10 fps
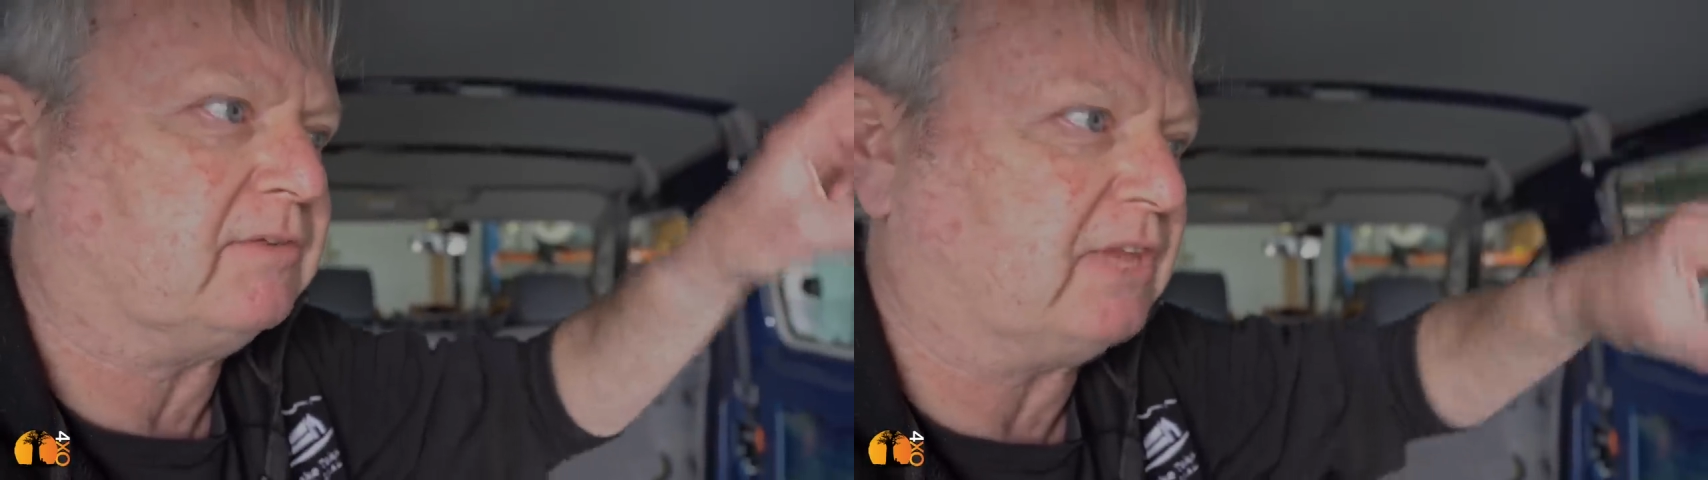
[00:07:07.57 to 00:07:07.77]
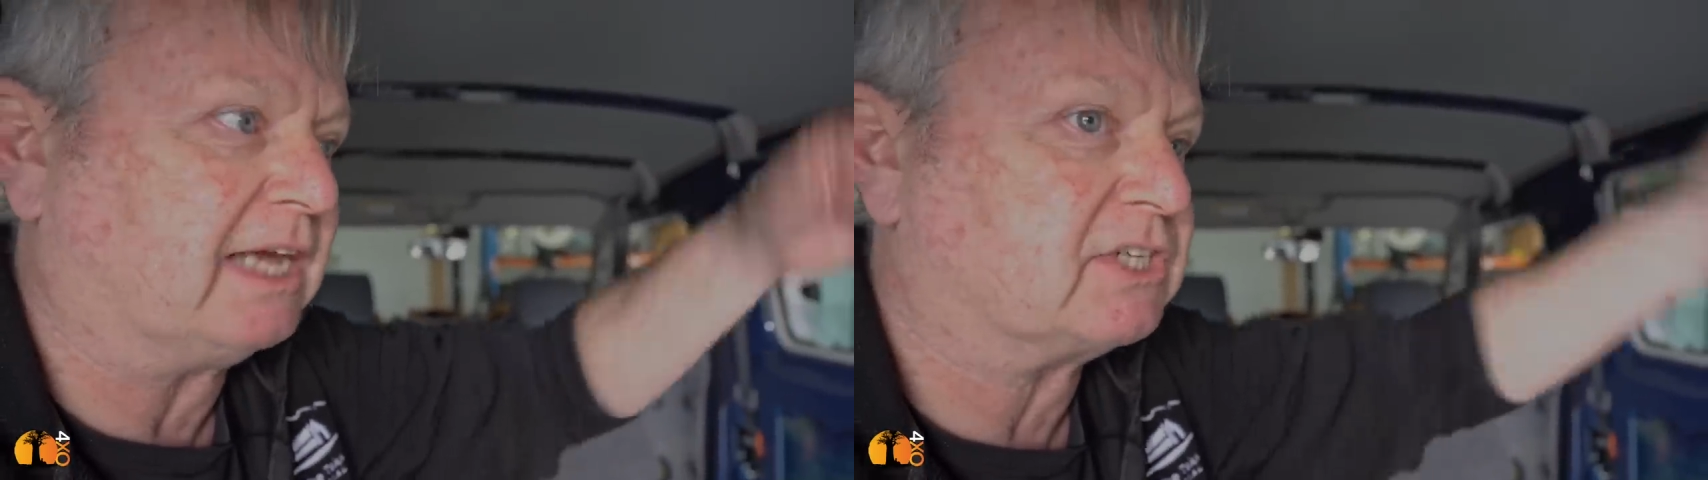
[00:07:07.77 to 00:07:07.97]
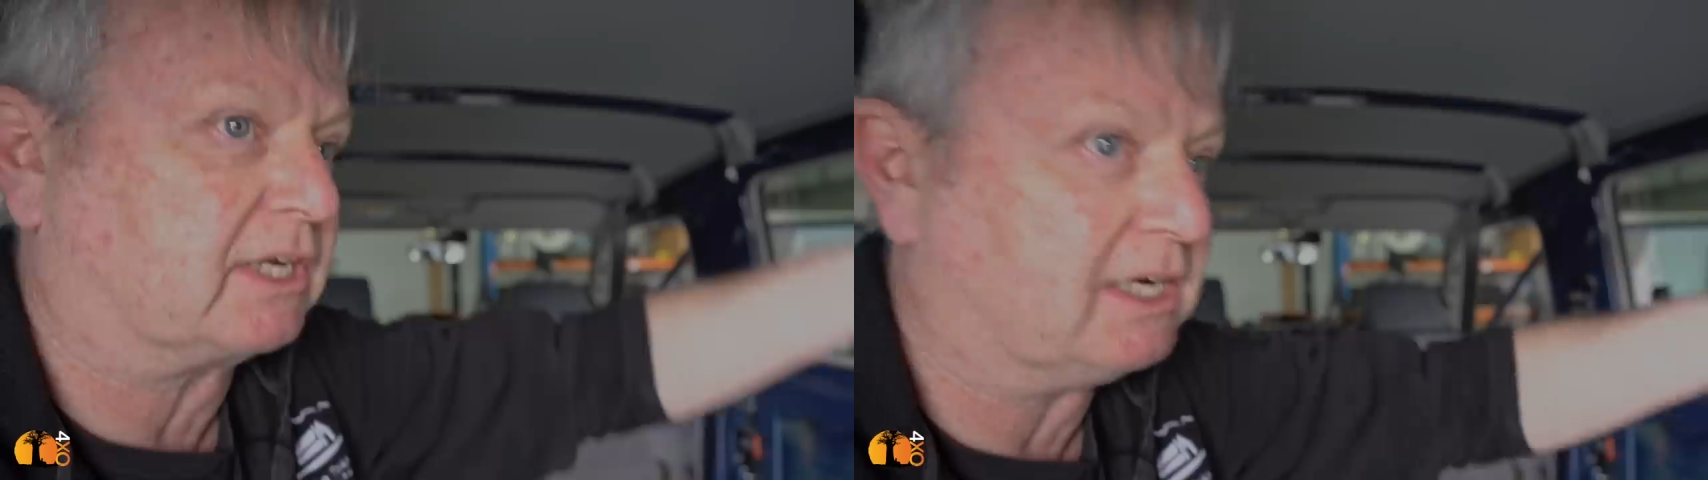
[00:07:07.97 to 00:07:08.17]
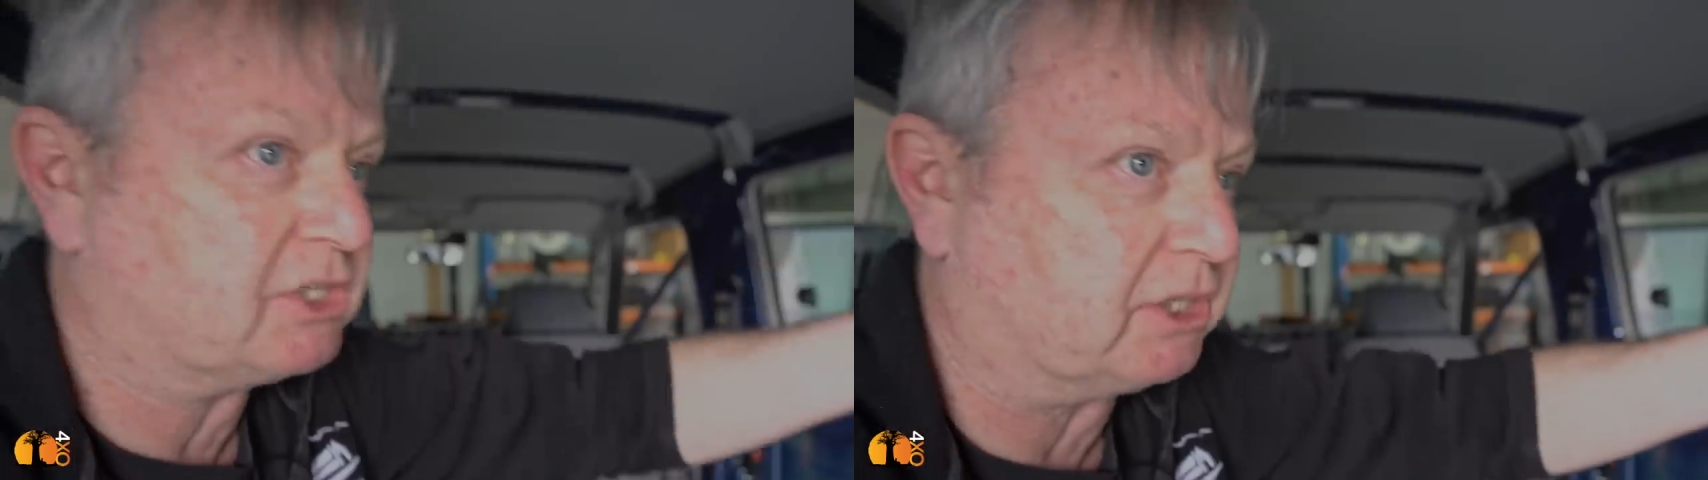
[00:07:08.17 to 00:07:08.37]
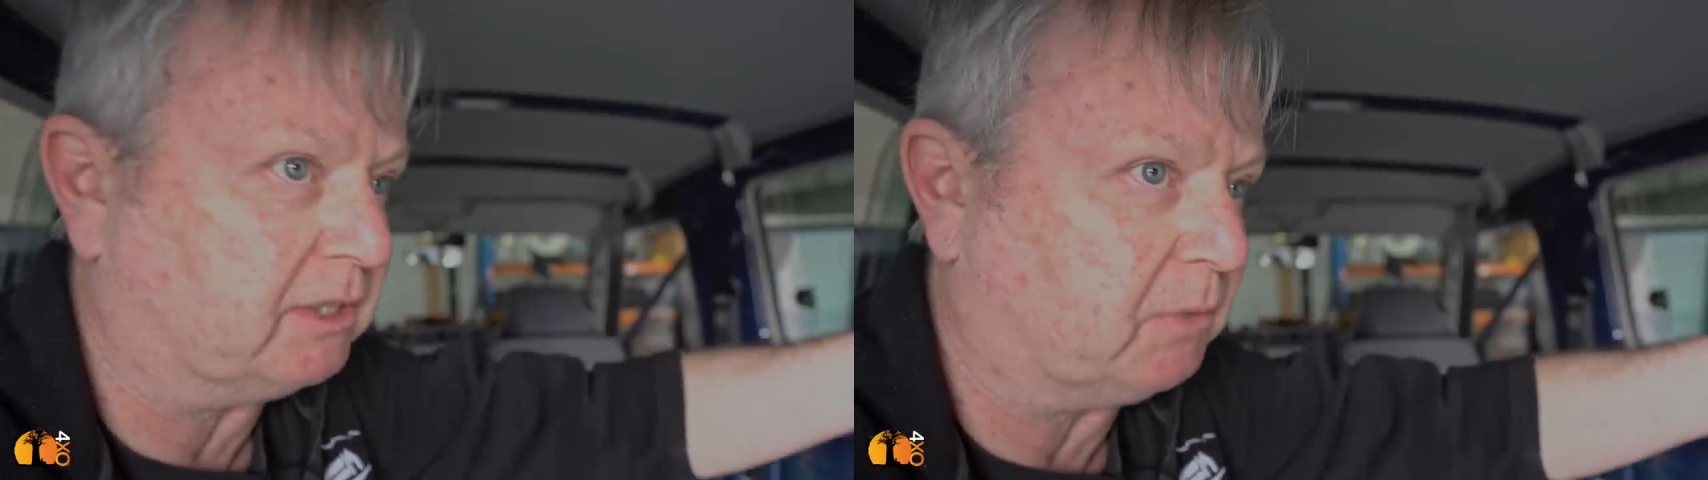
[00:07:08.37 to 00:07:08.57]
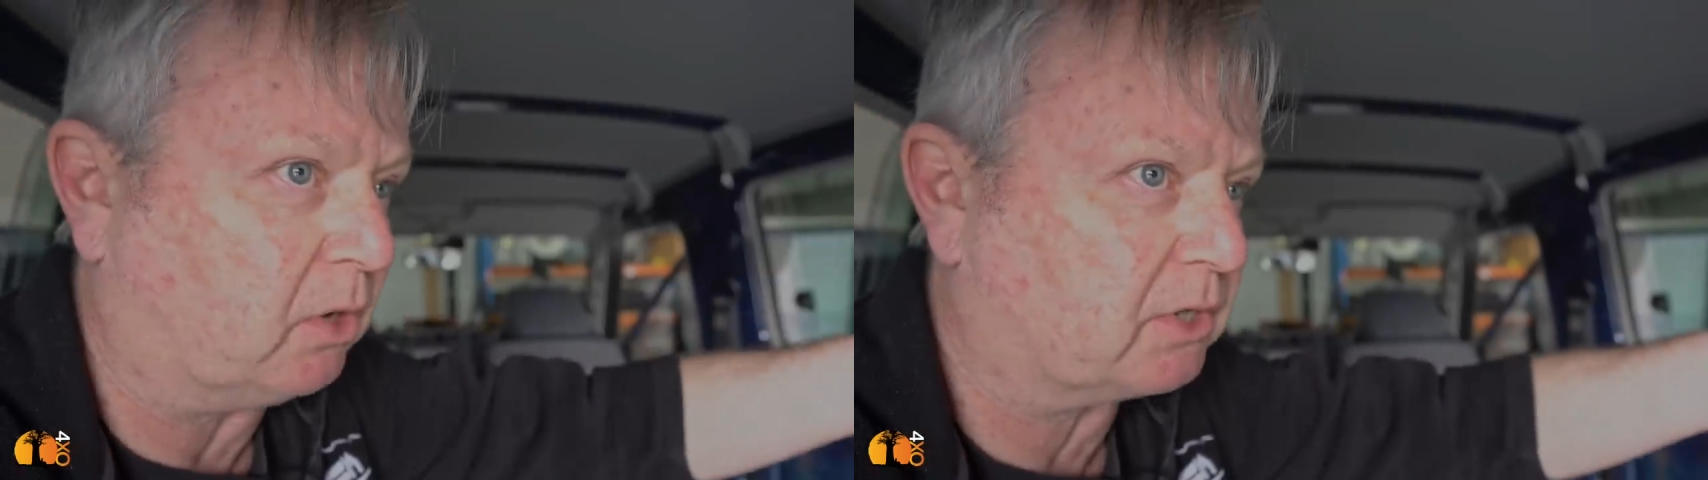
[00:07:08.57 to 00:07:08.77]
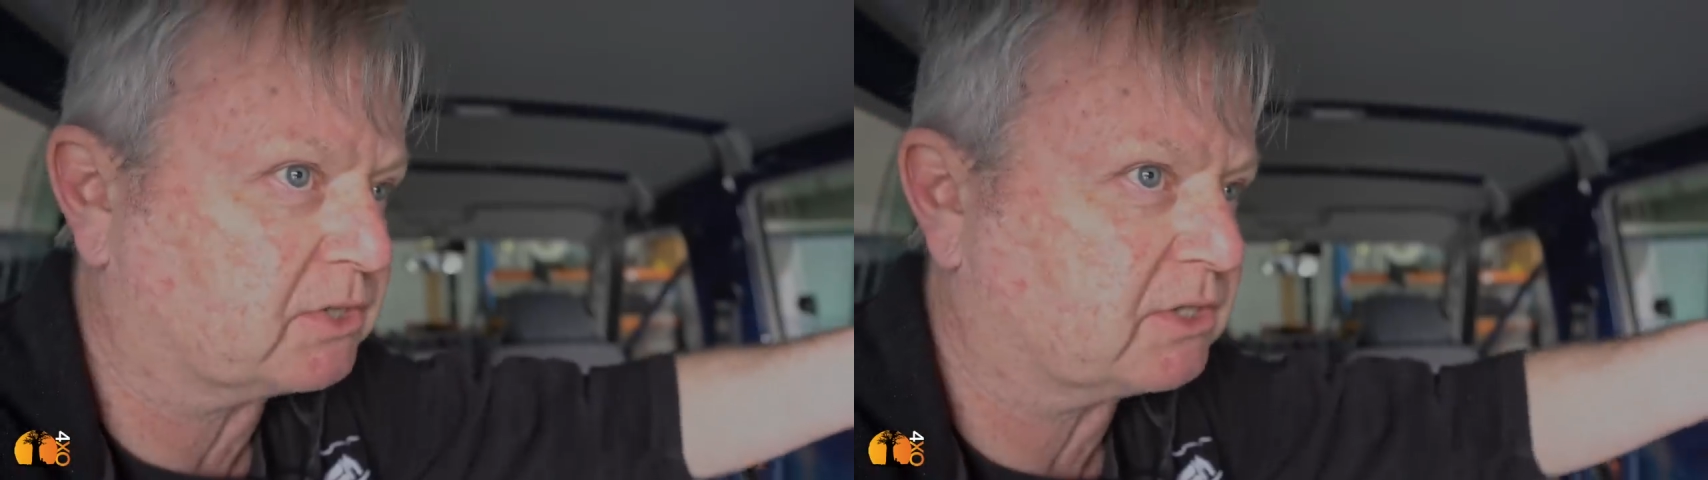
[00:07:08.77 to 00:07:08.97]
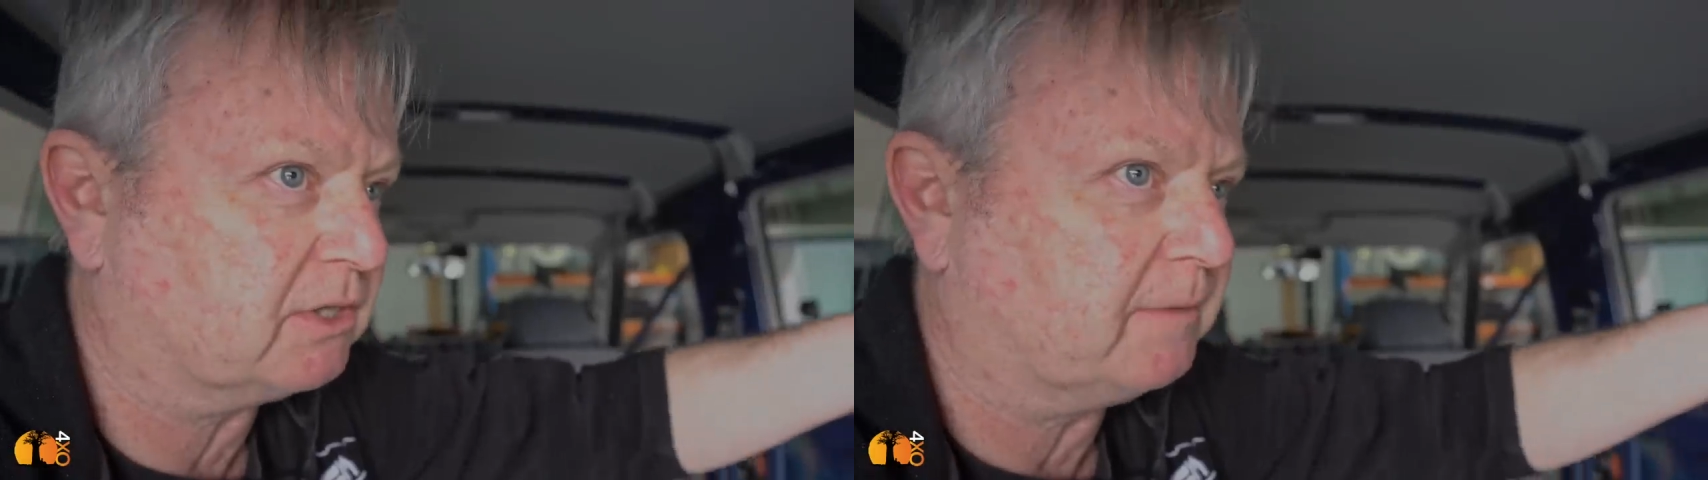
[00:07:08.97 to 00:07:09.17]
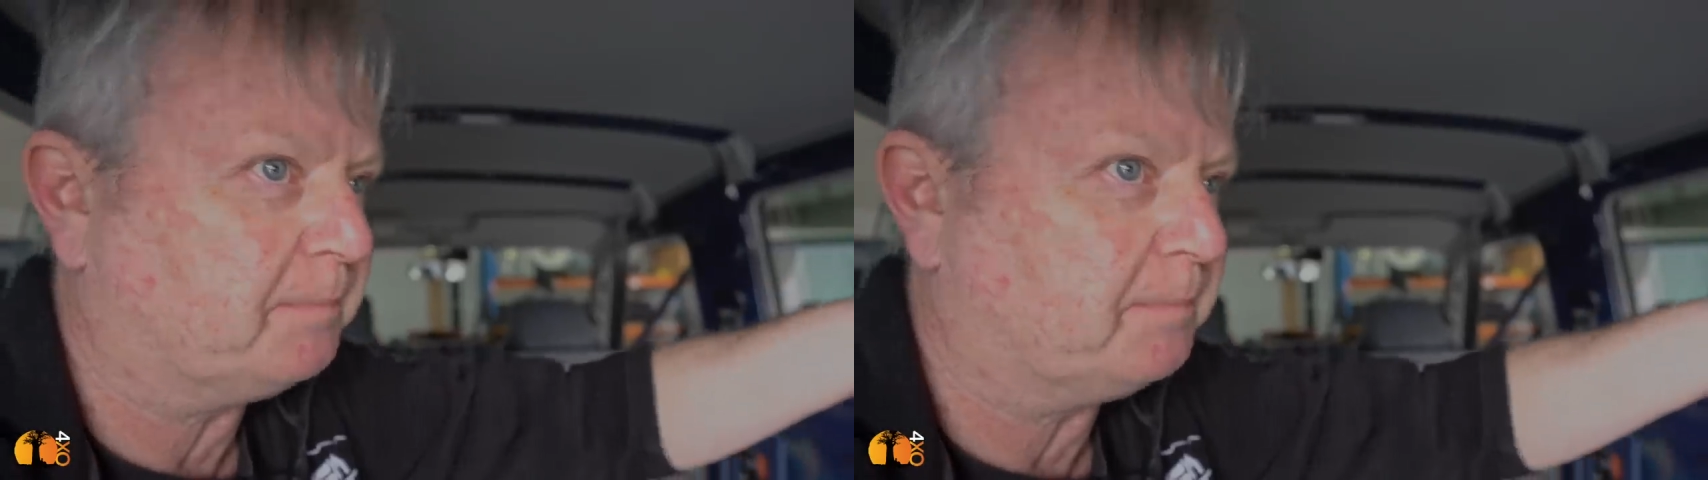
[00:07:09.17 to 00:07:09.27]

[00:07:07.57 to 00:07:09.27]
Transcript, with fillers: if that's a kitchen box,